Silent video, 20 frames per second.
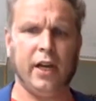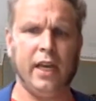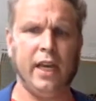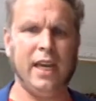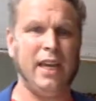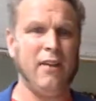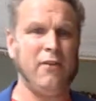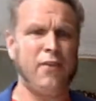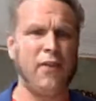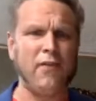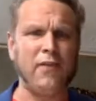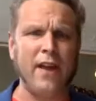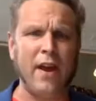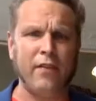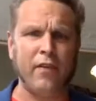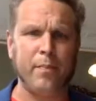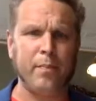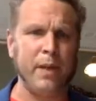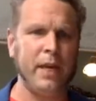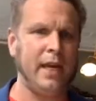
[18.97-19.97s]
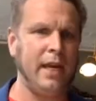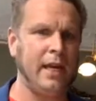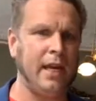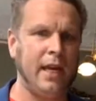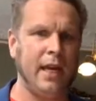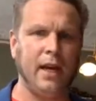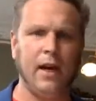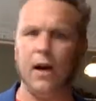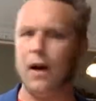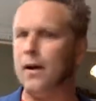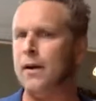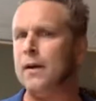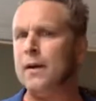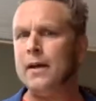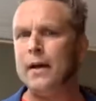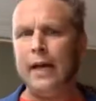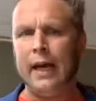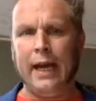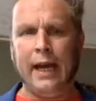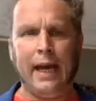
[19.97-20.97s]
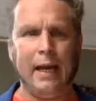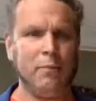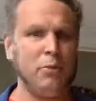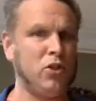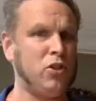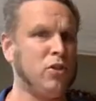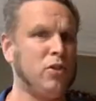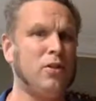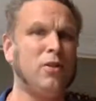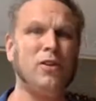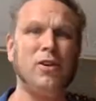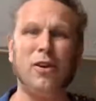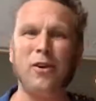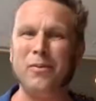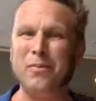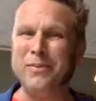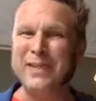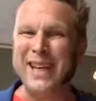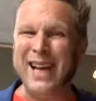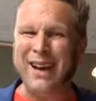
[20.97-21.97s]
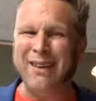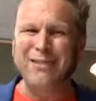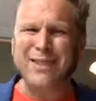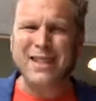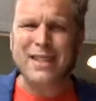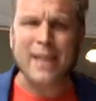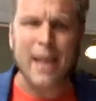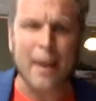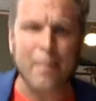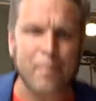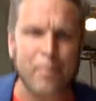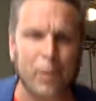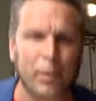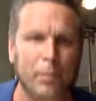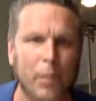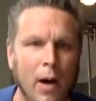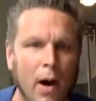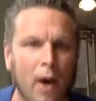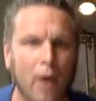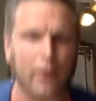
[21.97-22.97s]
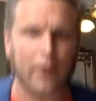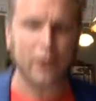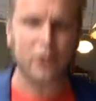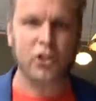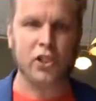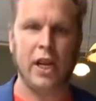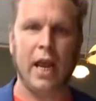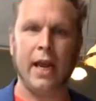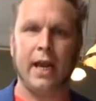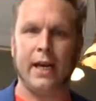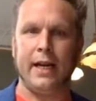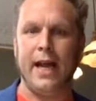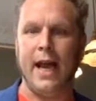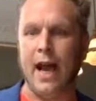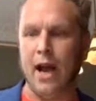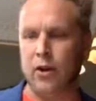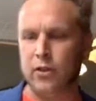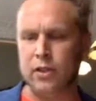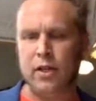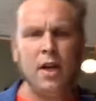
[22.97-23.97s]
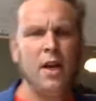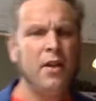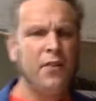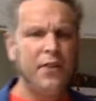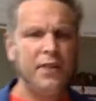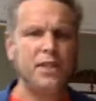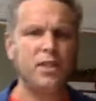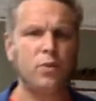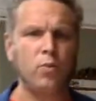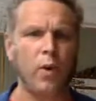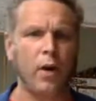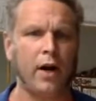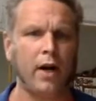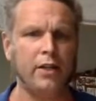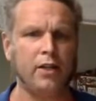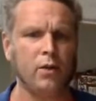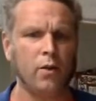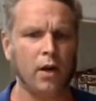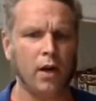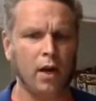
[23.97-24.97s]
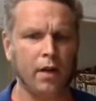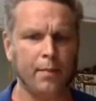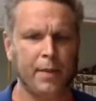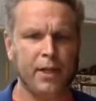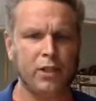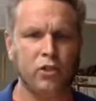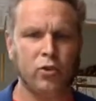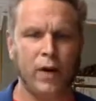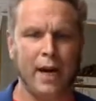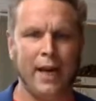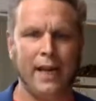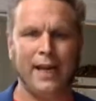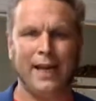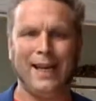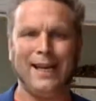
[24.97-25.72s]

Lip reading: If you've never been here, you should come down to Temple Bar and check it out. This is where I do a lot of my training.